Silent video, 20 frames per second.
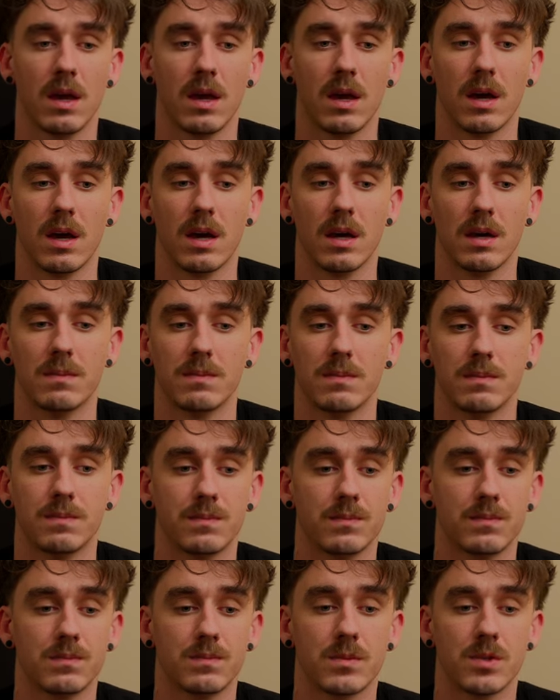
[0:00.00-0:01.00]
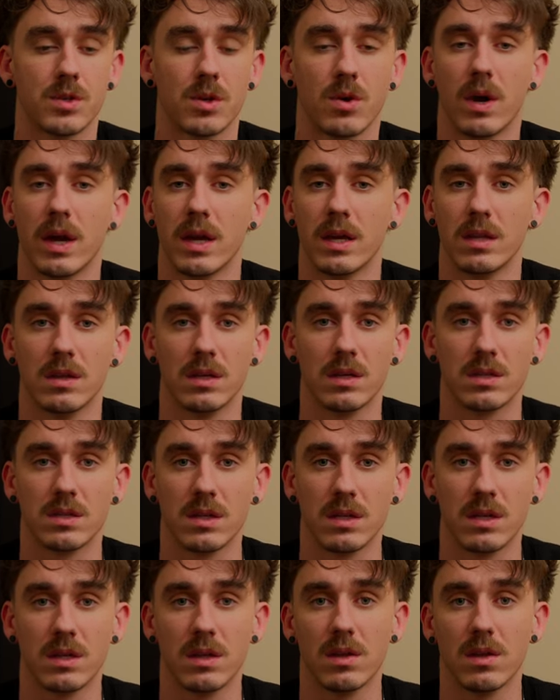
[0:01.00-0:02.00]
Um, so I
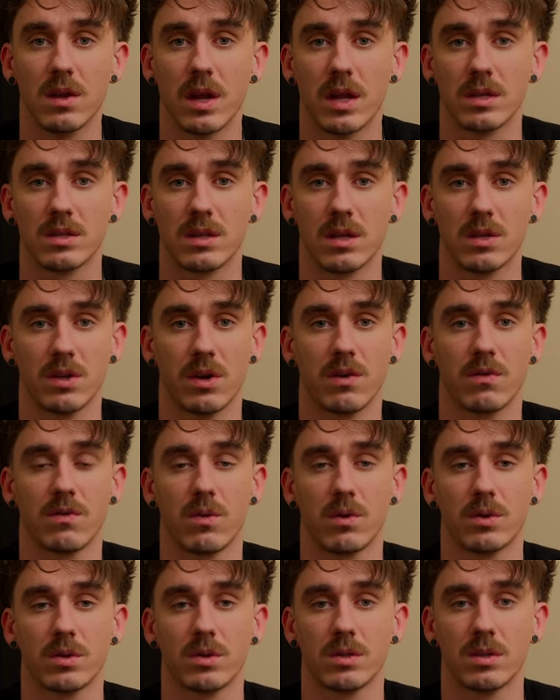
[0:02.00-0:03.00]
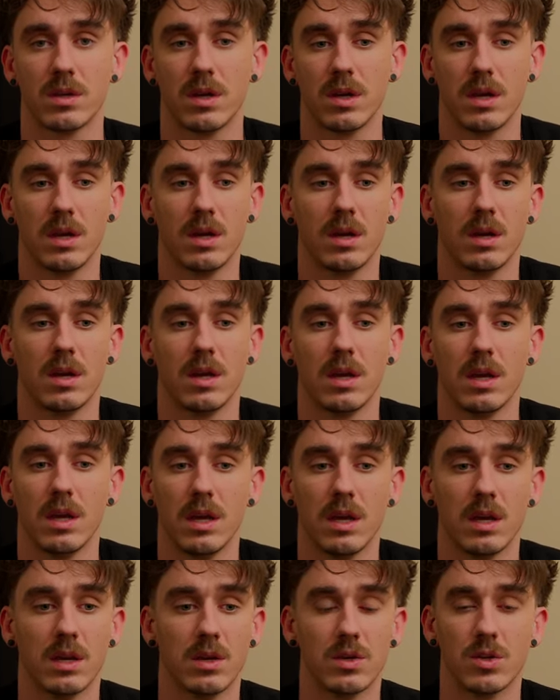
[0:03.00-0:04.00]
enlisted into the United States Air Force
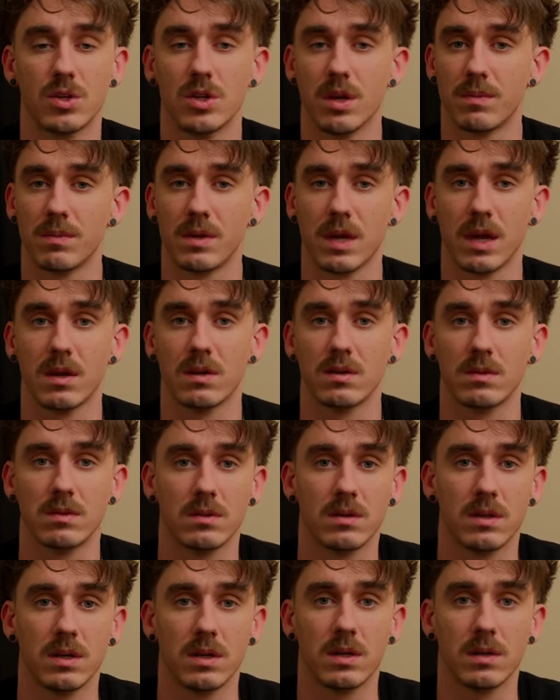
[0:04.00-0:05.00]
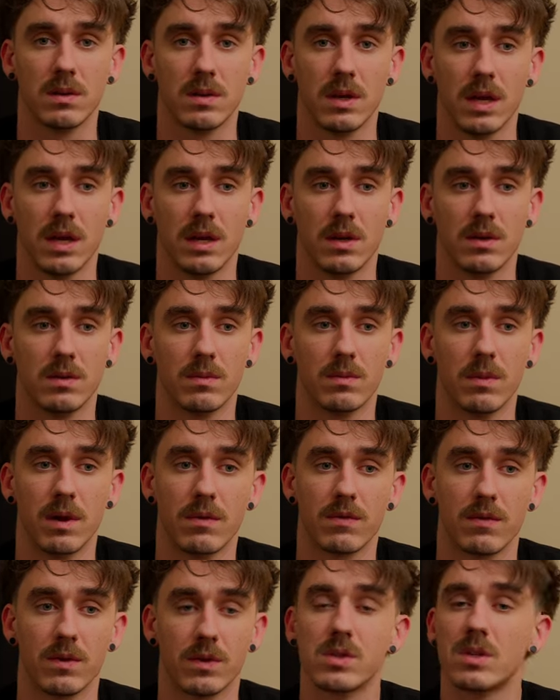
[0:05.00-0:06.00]
and shipped out. And my
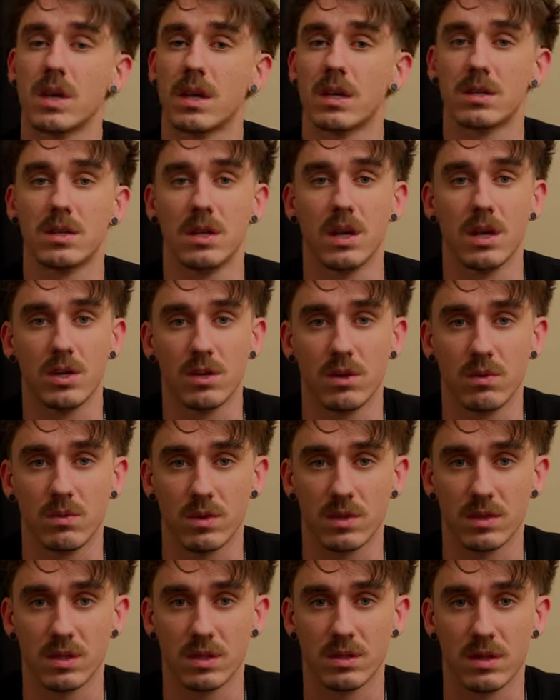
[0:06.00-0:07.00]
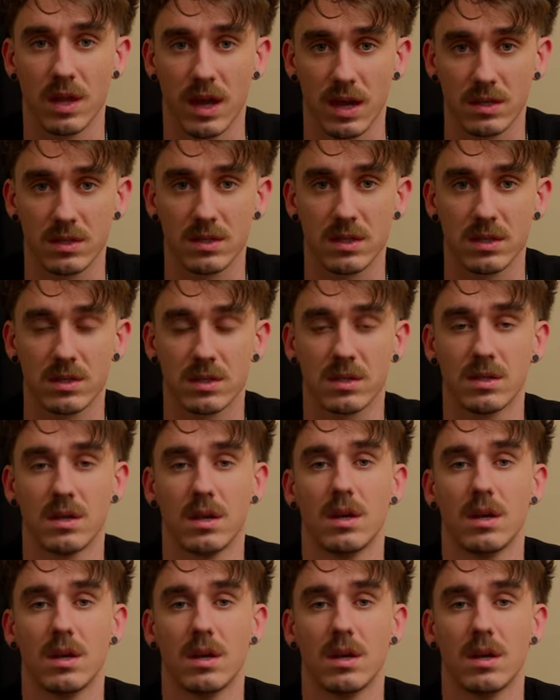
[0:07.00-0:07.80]
first destination was in Texas.